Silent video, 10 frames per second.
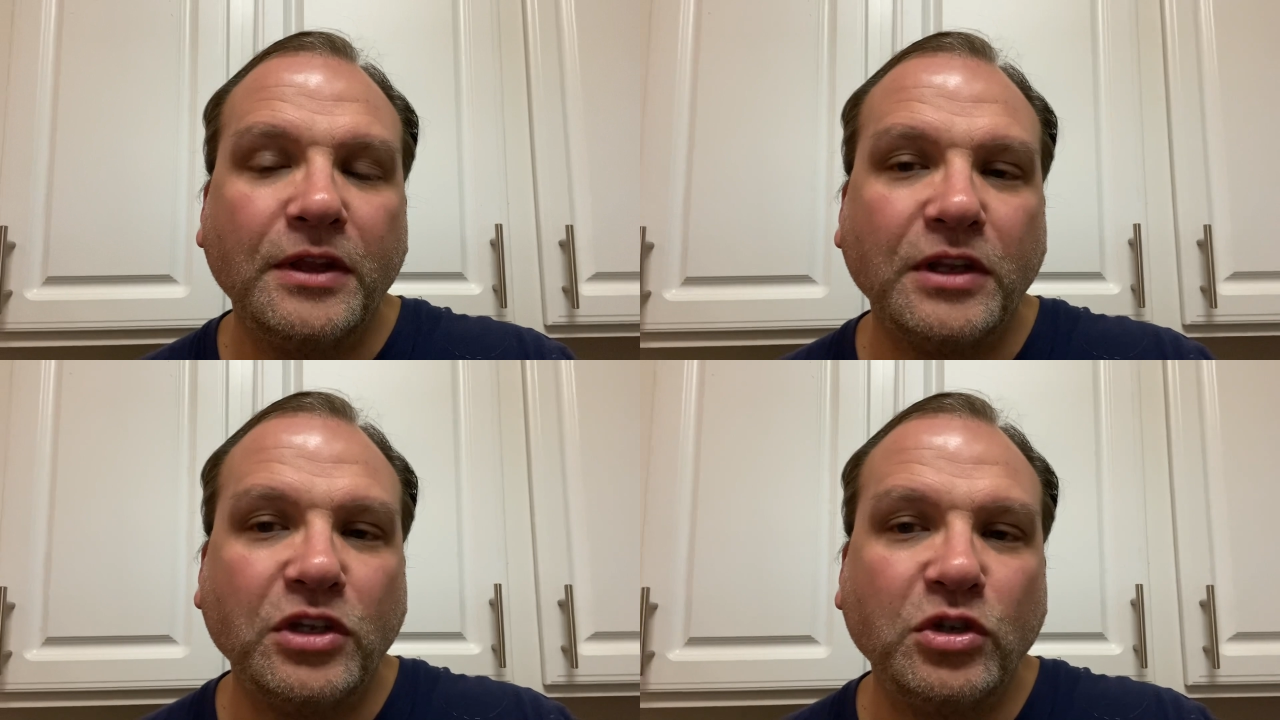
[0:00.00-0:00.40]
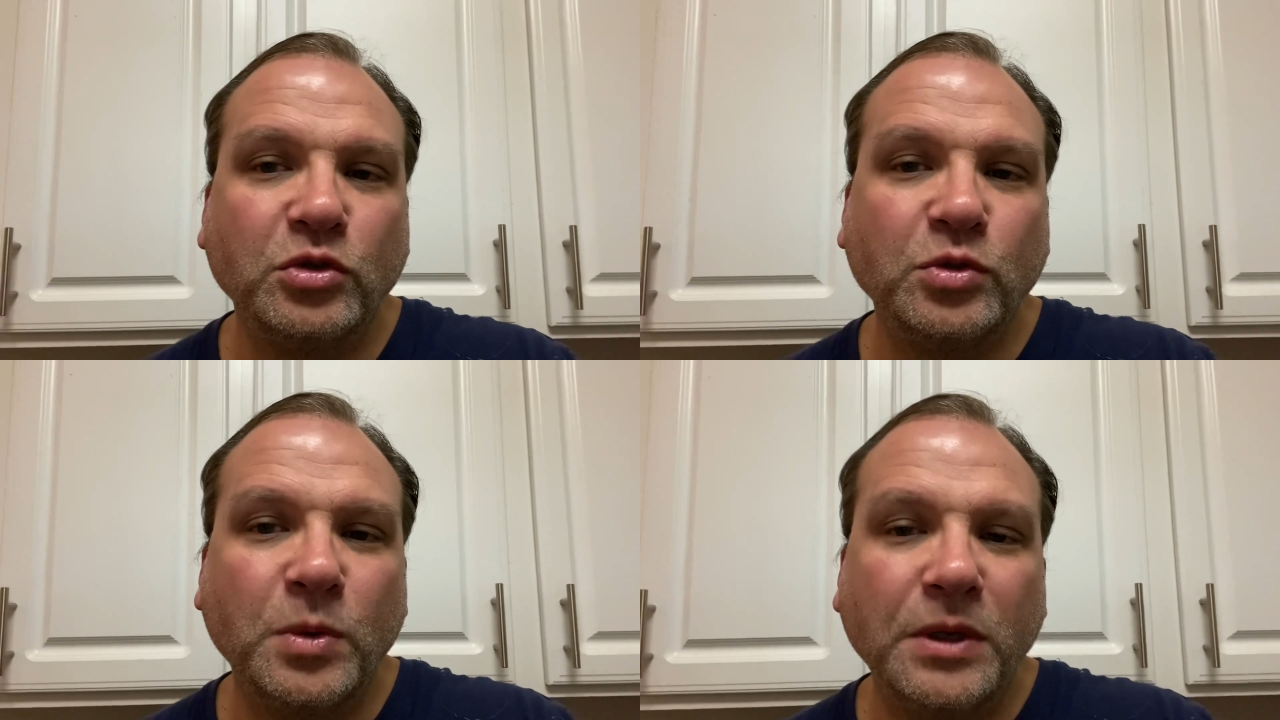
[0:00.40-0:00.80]
that
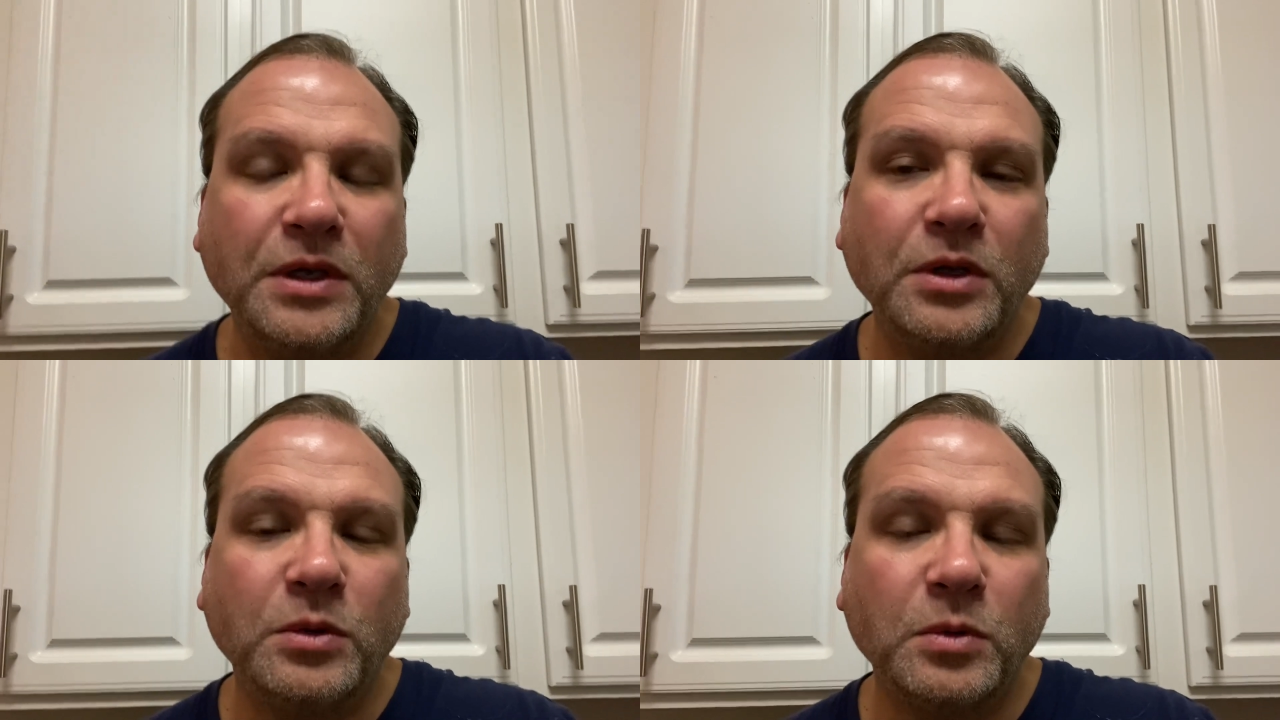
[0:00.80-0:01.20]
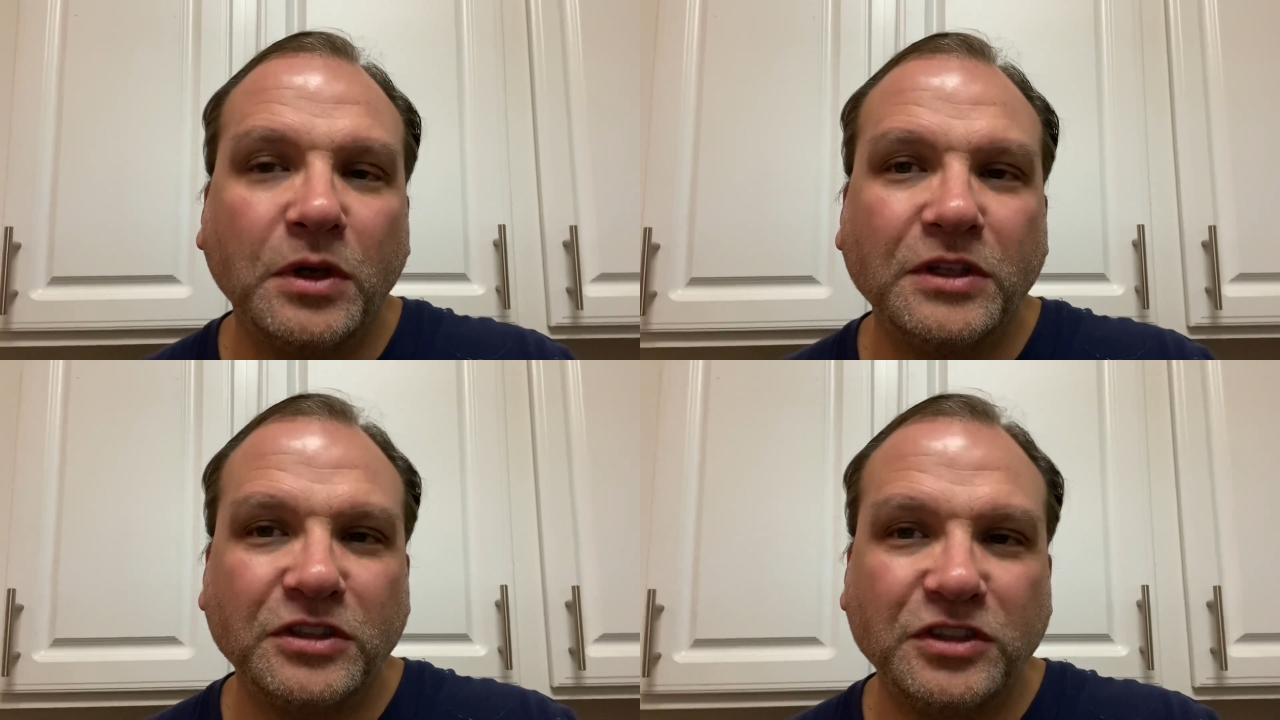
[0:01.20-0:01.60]
you will
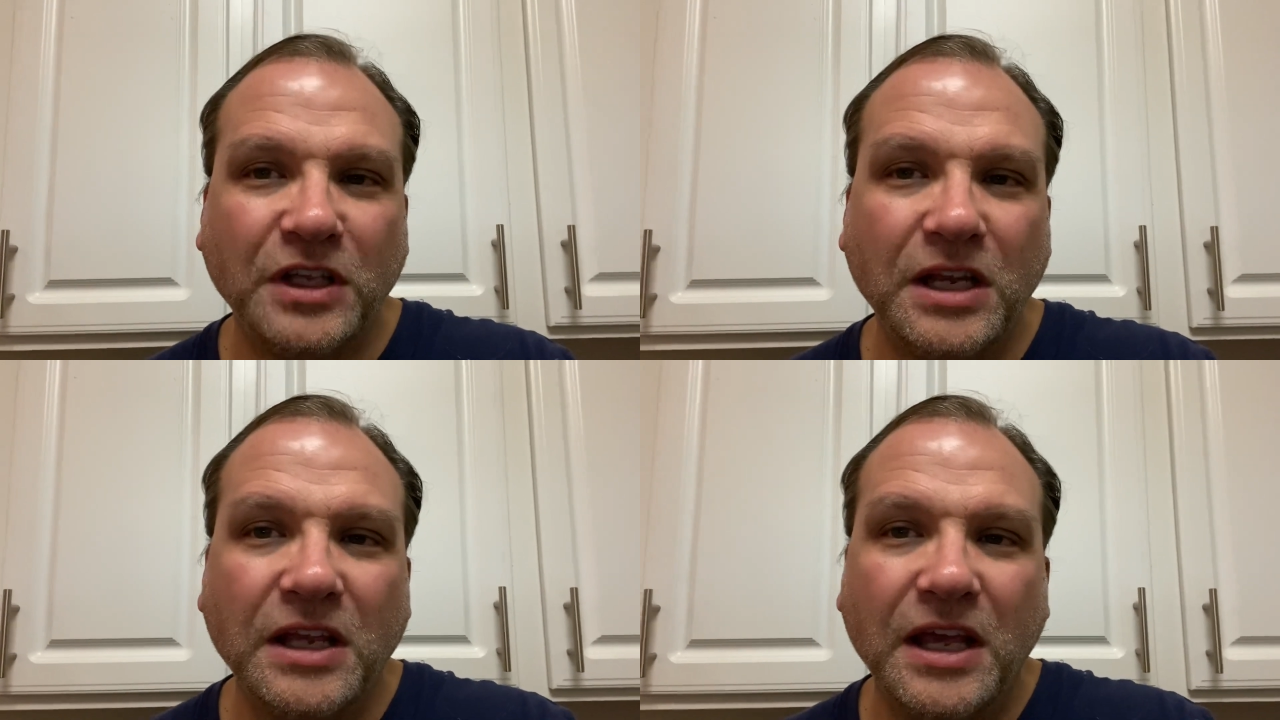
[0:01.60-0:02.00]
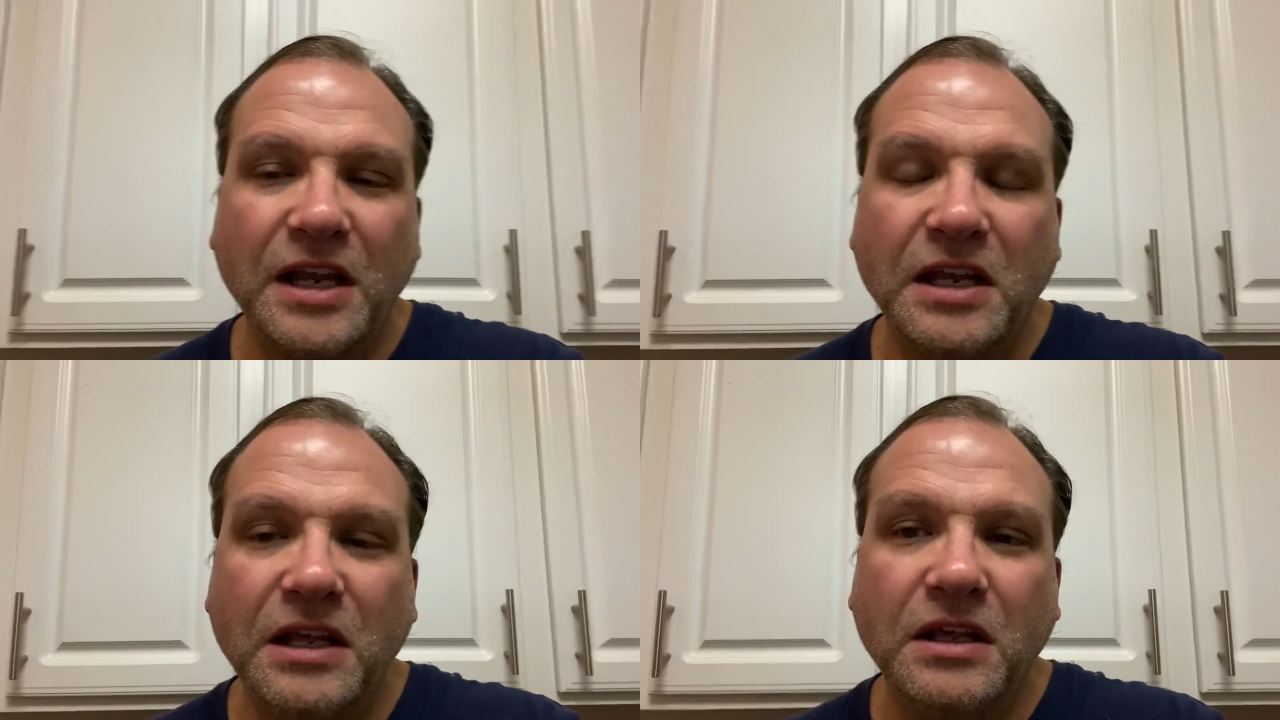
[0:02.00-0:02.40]
understand that.